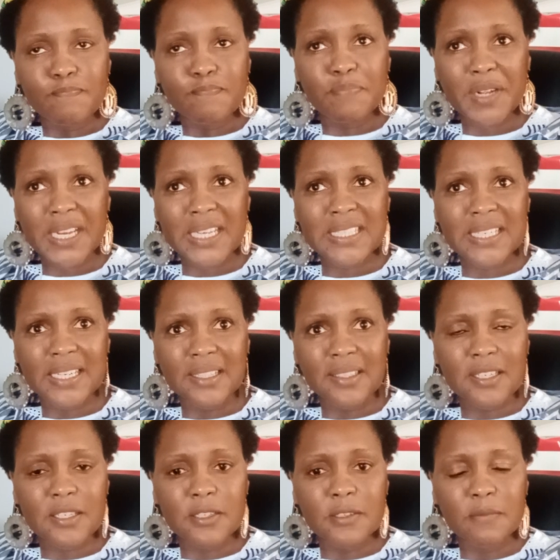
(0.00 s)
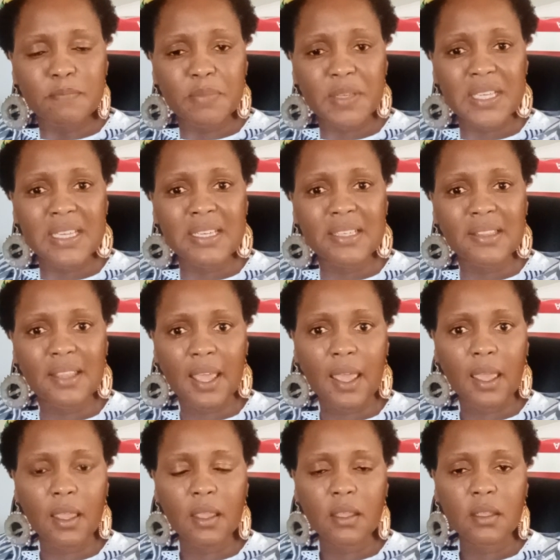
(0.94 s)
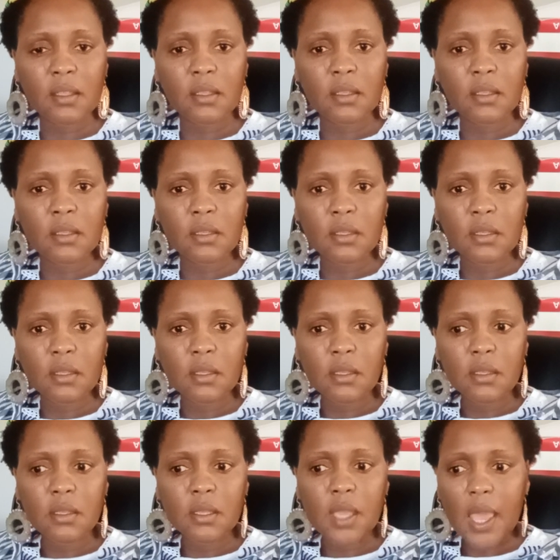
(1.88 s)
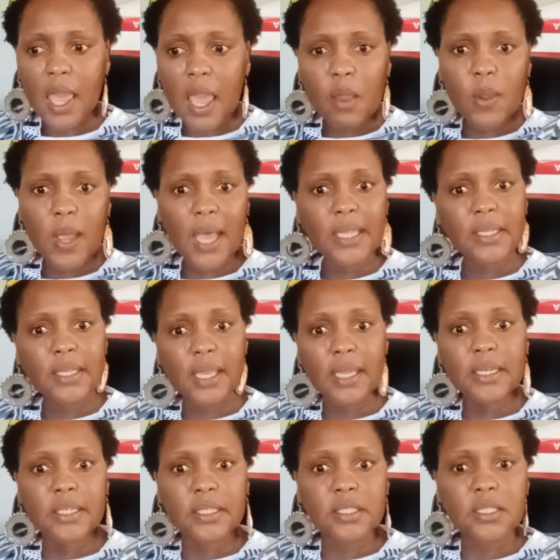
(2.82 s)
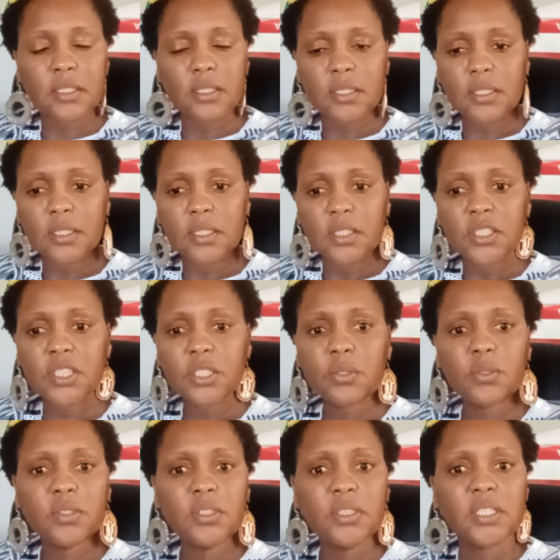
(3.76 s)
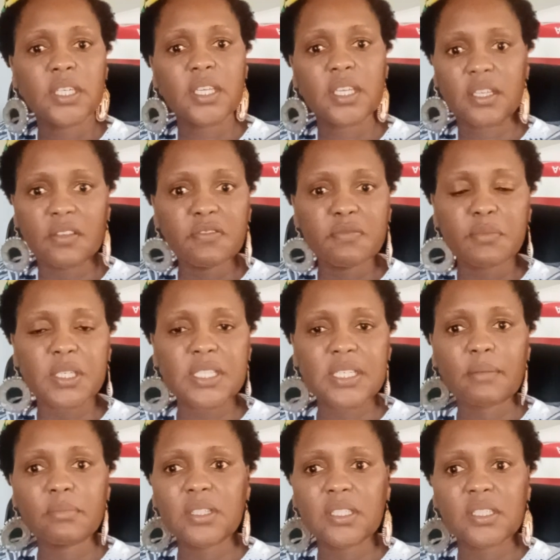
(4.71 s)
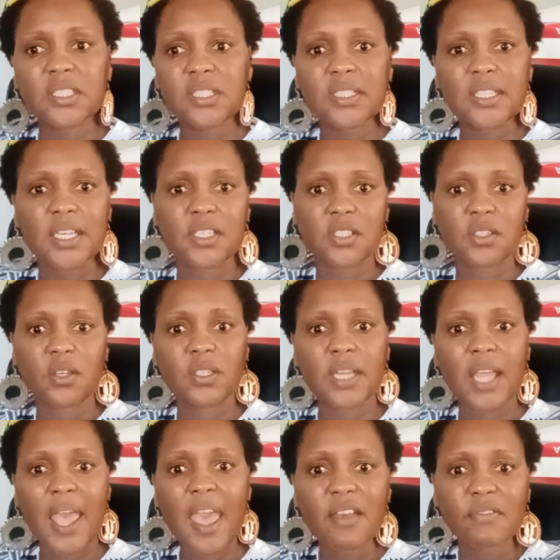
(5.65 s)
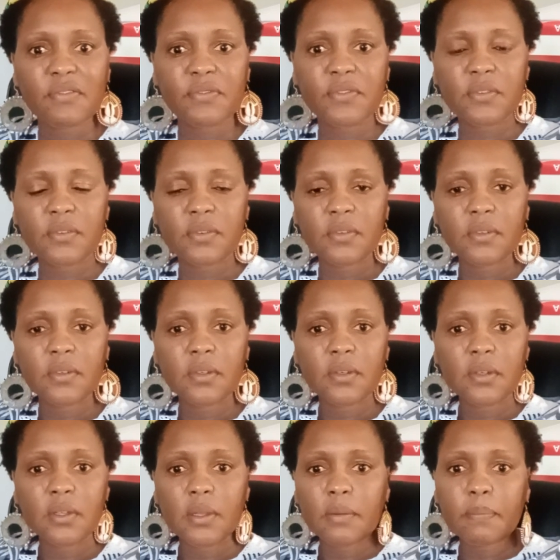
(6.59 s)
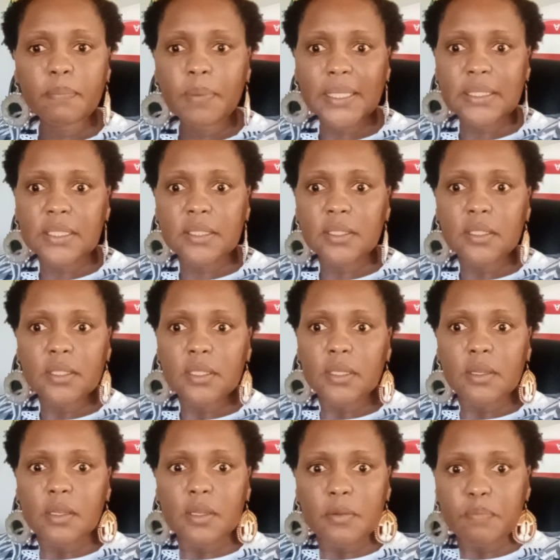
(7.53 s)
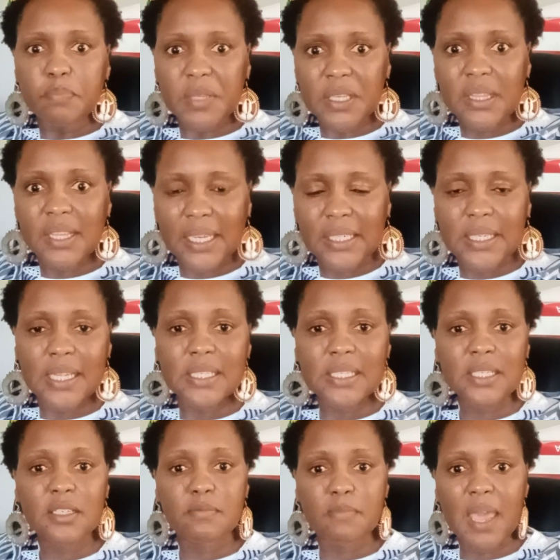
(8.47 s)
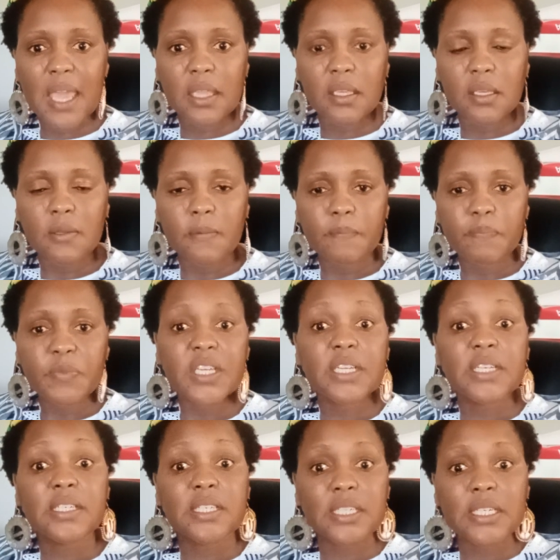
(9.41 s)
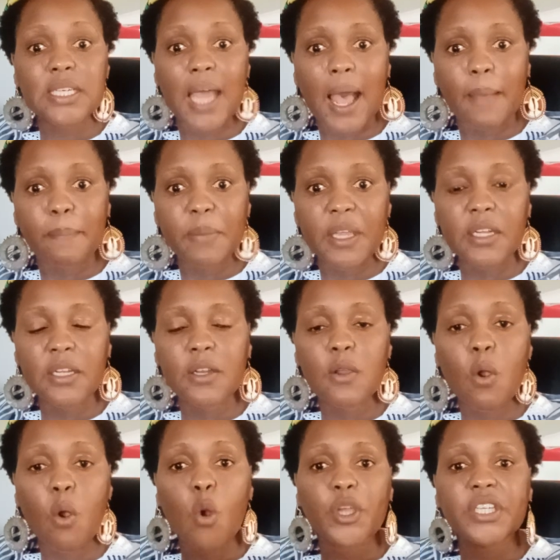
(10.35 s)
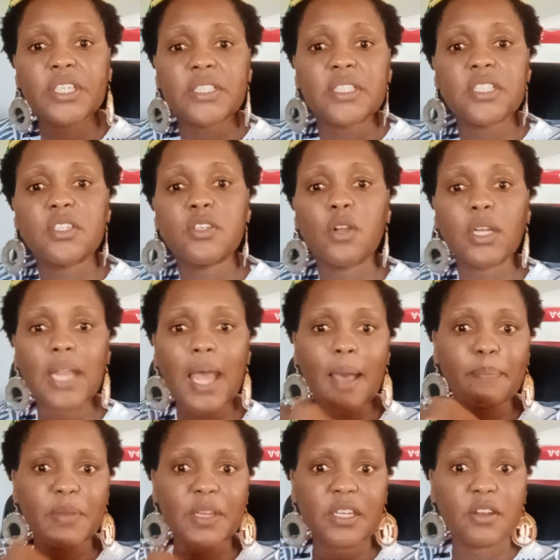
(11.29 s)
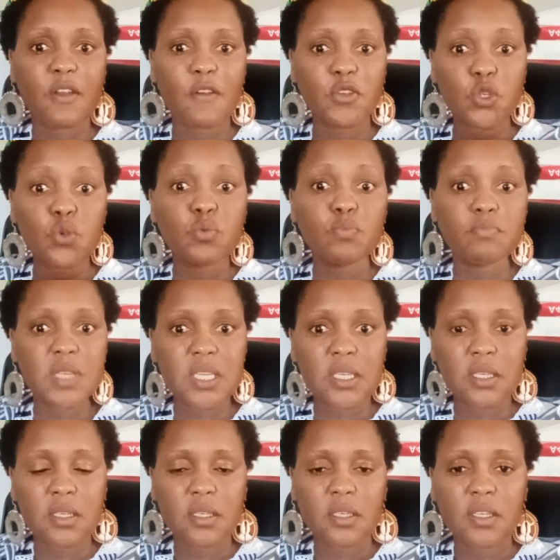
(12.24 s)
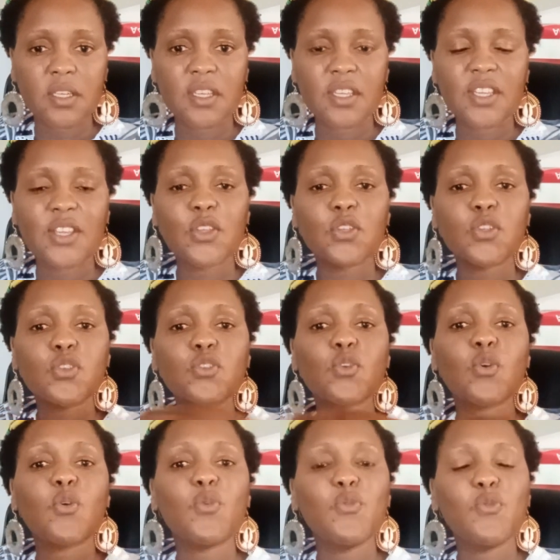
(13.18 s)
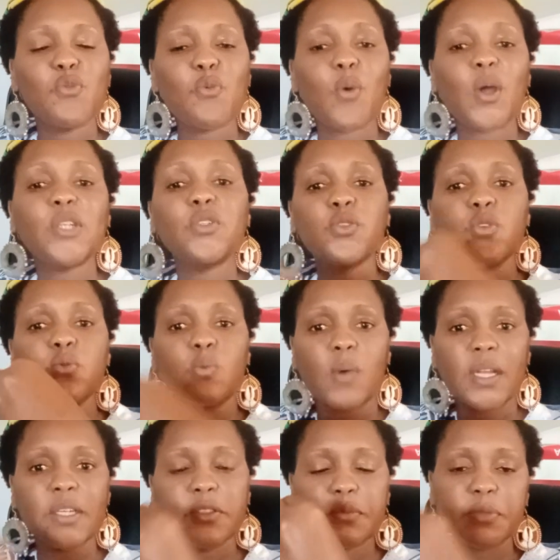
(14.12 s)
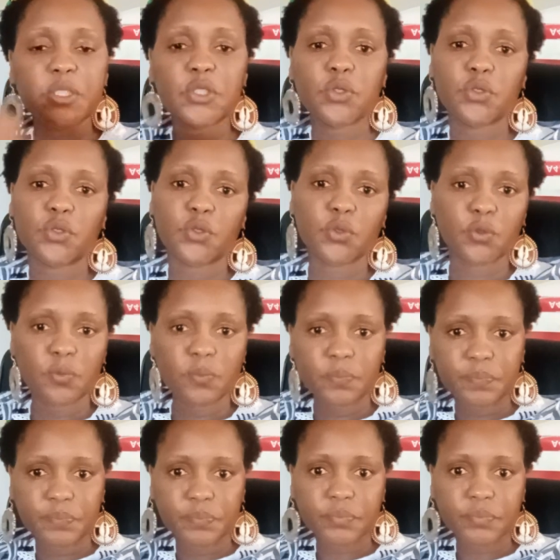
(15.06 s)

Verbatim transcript: presence, being there. Eh, I get it. She couldn't give me something she does not have. But be that as it may, it did happen or it did not happen to me. So, what do you want me to do?